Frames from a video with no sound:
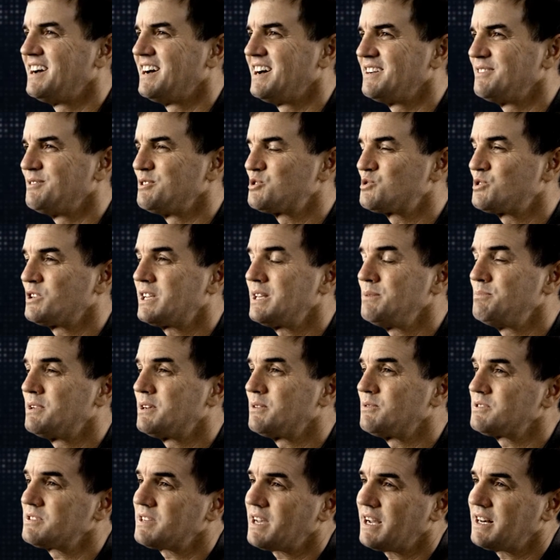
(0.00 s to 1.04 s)
uh, it was tricky, but
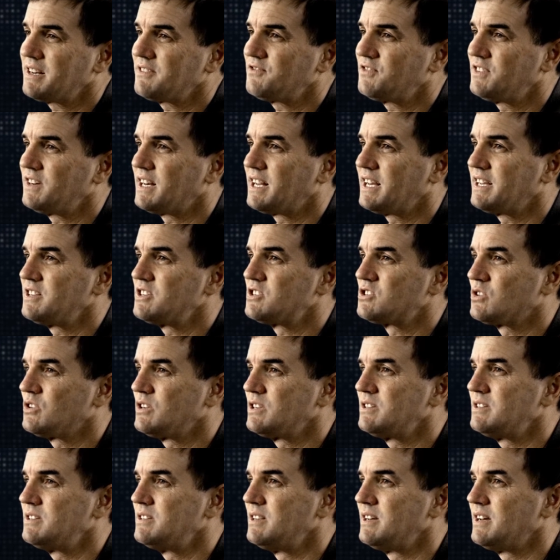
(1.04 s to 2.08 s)
it was kind of fun. I
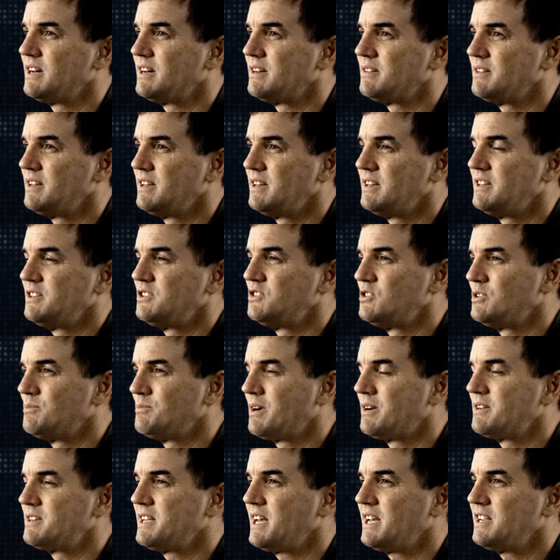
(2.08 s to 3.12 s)
enjoyed uh, doing
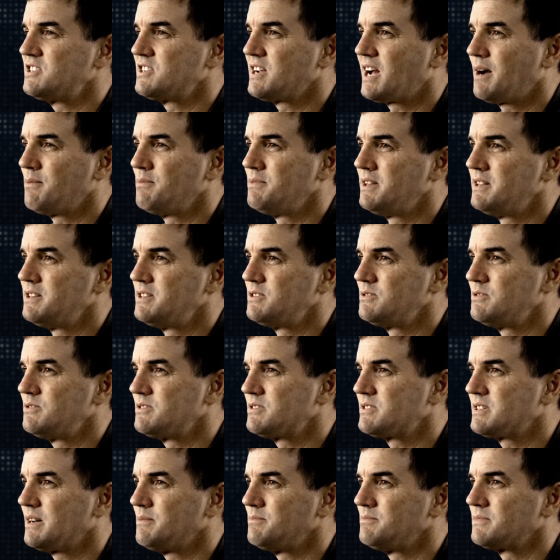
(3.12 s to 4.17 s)
my day job and then doing
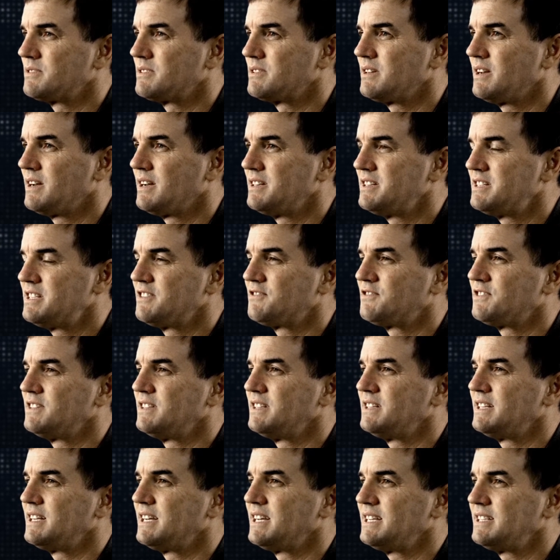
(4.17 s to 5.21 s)
something uh, different
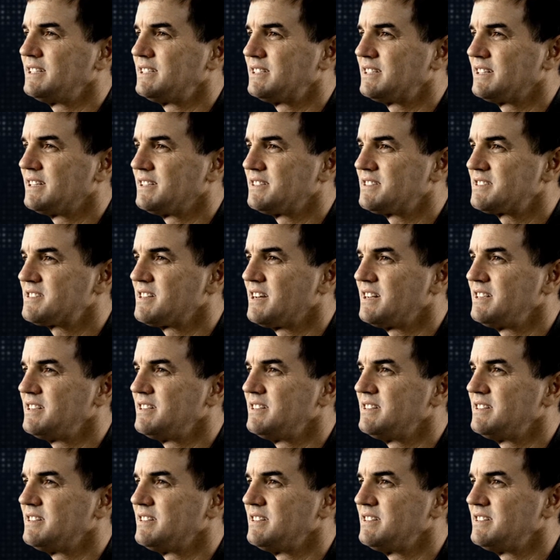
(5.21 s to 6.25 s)
at night, uh, studying
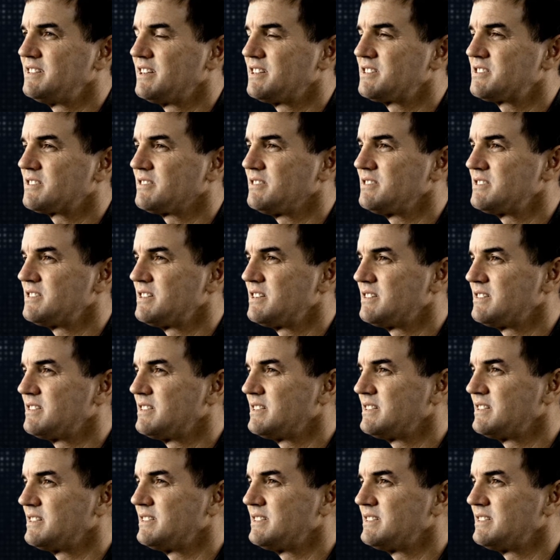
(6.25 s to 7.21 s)
uh, industrial engineering.